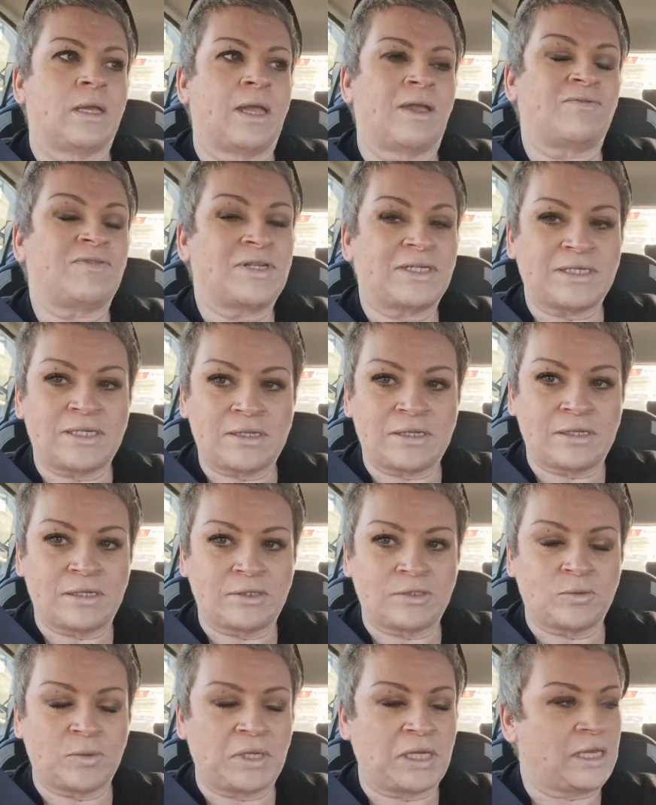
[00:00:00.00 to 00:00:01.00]
had anything
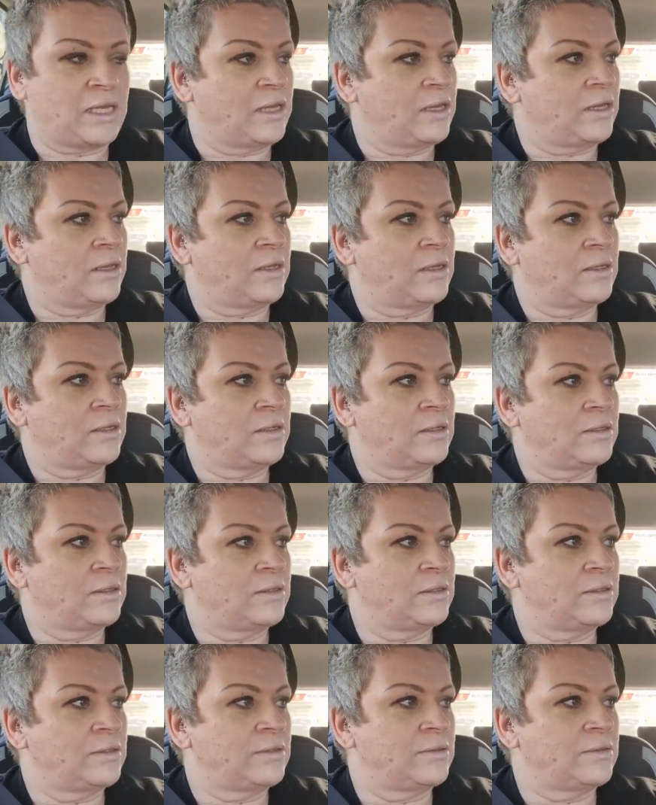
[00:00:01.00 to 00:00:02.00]
to eat yet,
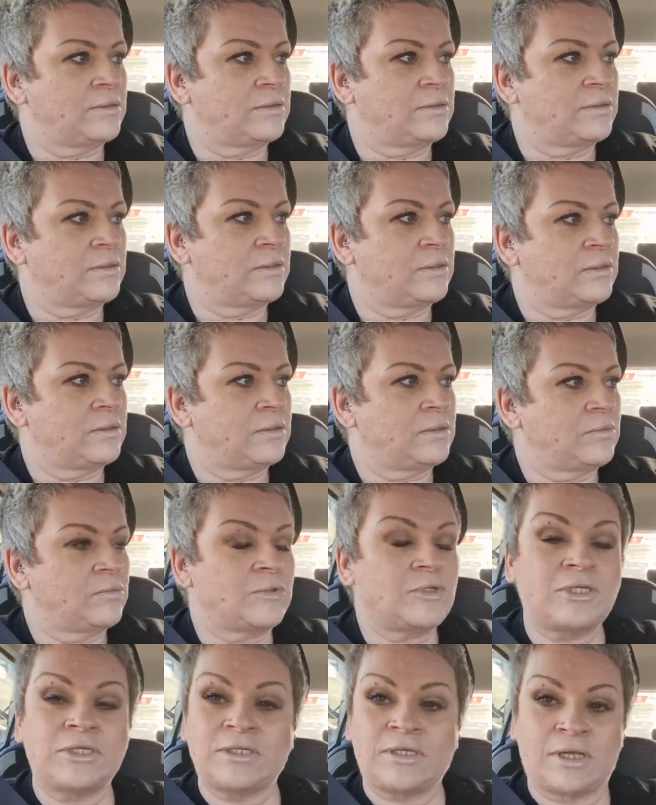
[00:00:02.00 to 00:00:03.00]

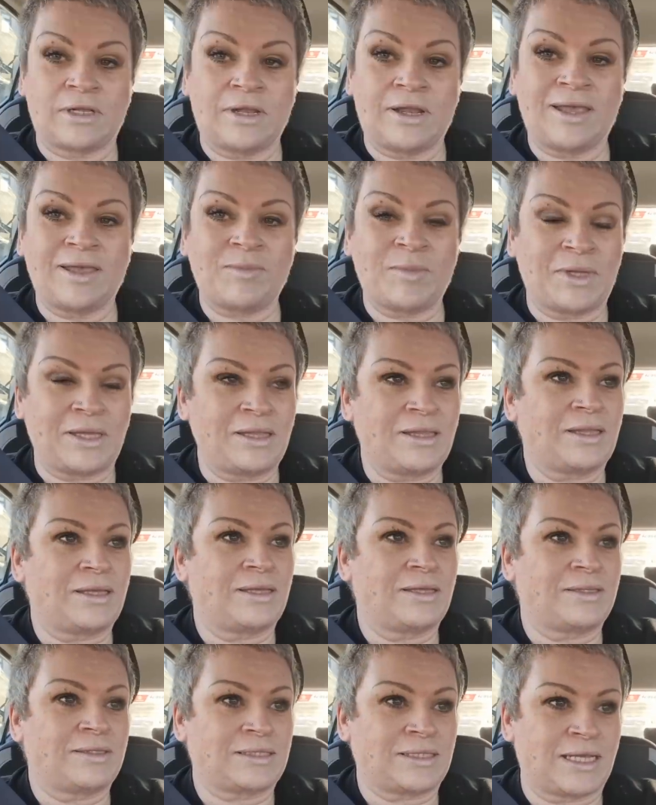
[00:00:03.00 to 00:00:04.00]
which is unlike me
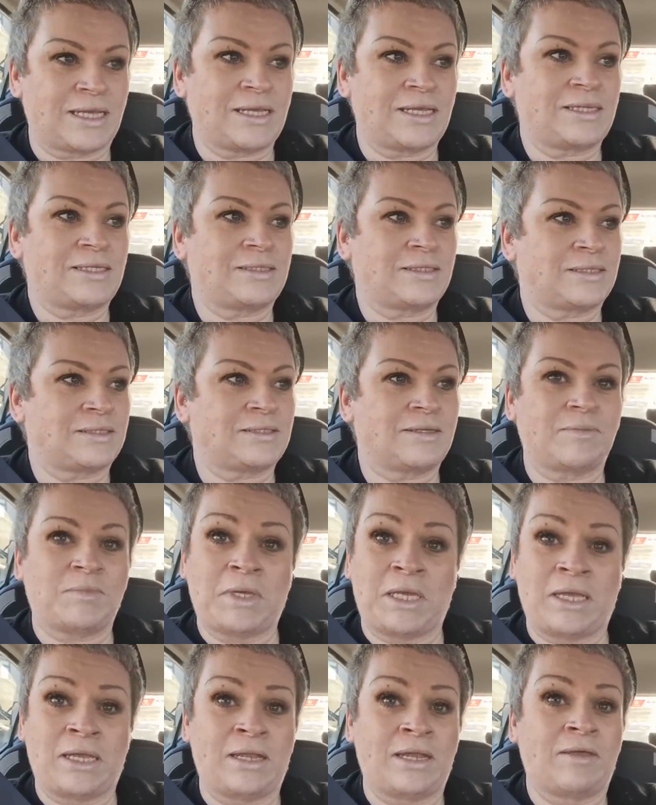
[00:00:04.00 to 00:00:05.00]
these days because I'm
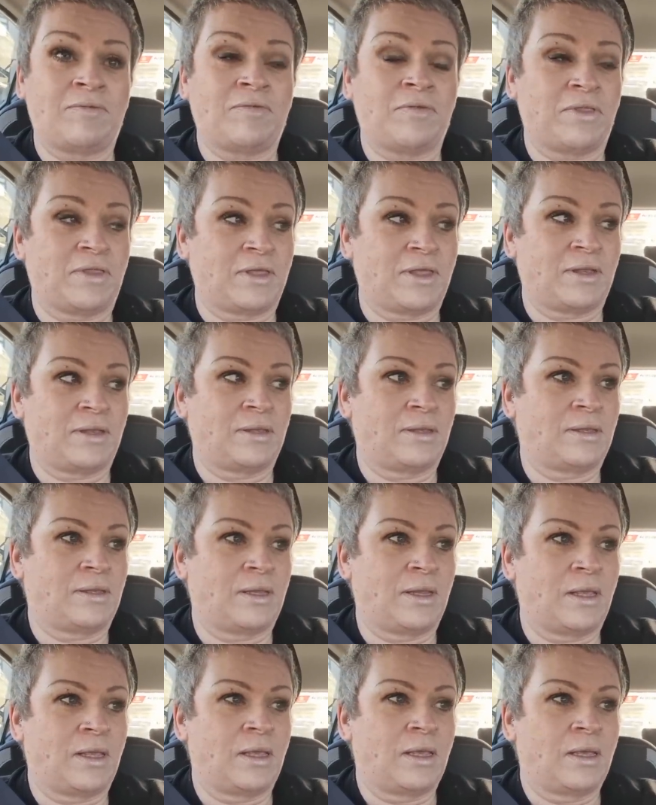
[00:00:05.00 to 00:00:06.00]
eating everything.
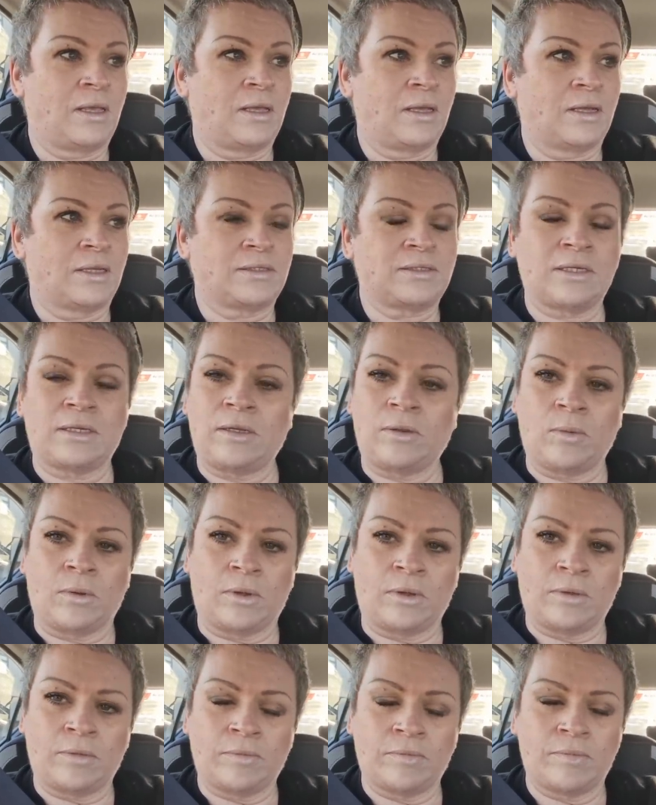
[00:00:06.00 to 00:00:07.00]
I tell you
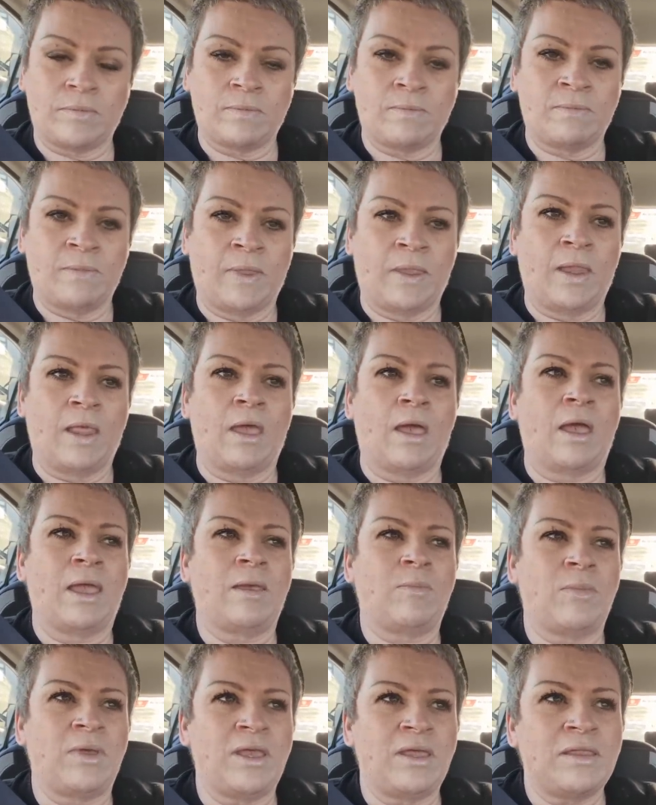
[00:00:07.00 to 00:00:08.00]
what, I
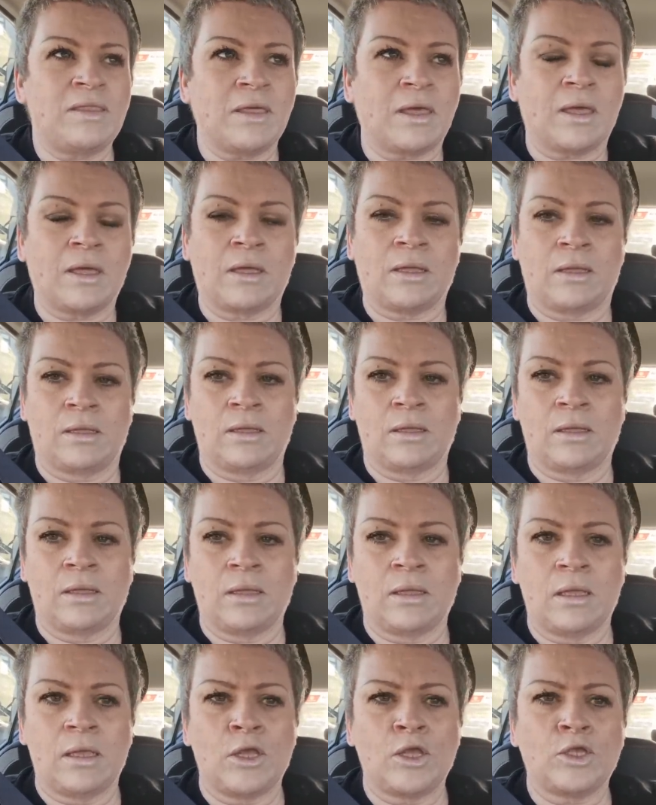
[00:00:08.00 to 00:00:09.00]
am either
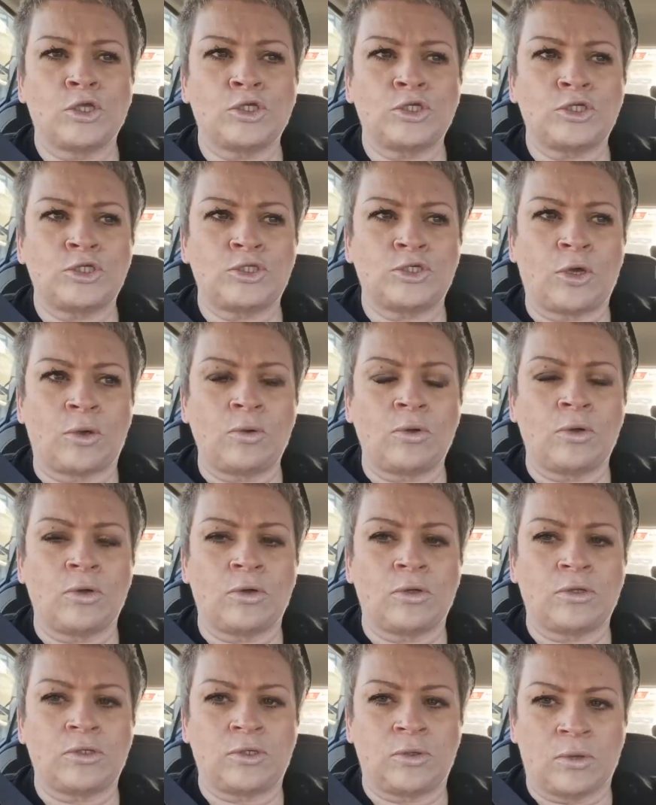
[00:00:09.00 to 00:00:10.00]
so
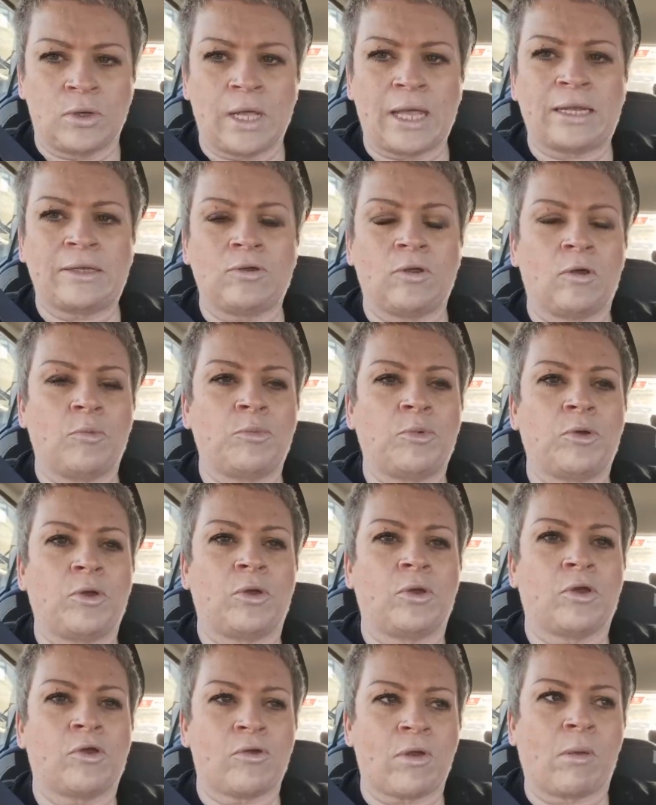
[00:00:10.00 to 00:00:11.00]
good you cannot put
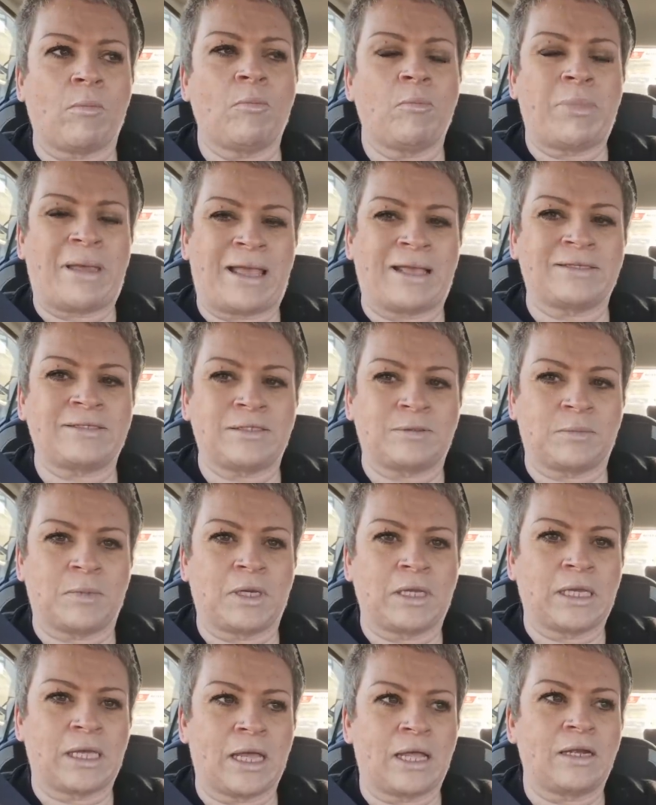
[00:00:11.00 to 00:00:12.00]
a crumb past
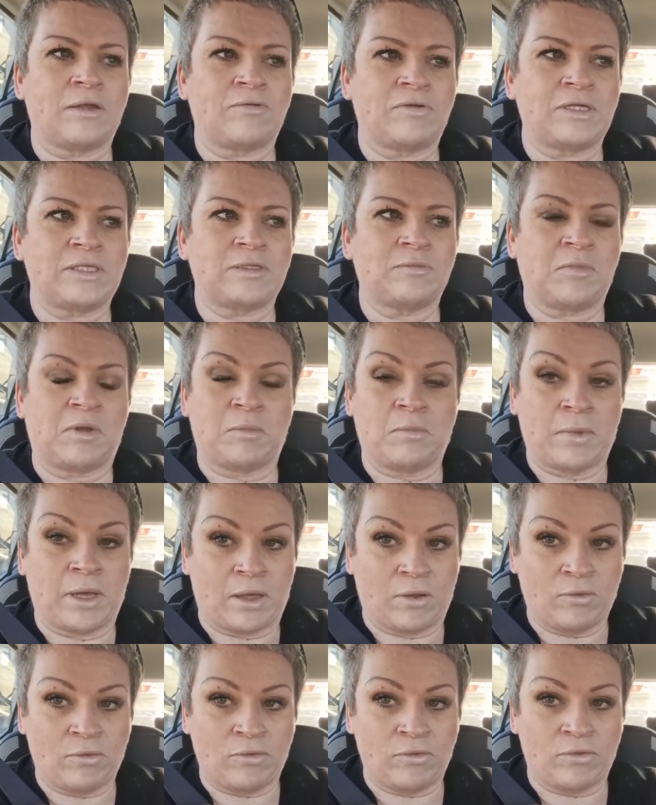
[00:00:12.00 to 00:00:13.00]
my calories in my
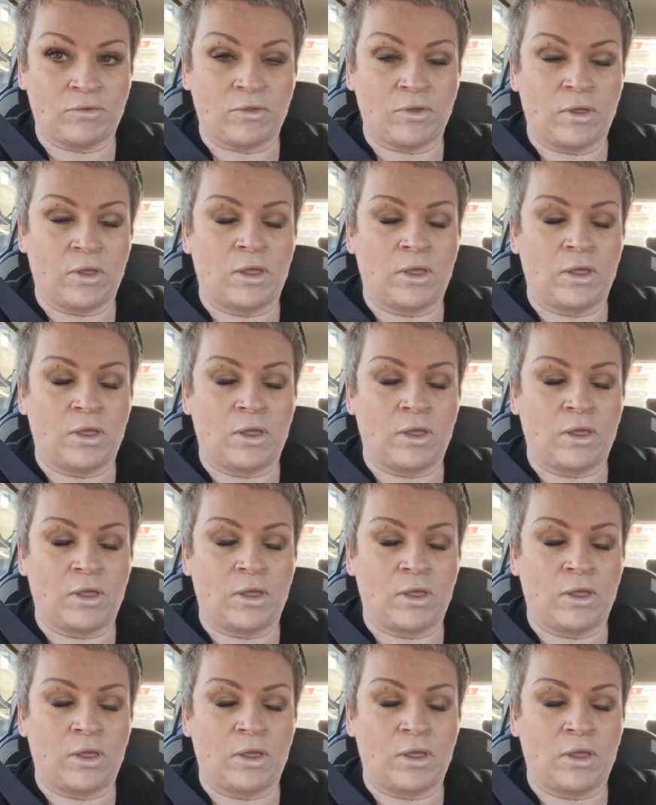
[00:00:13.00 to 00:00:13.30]
mouth,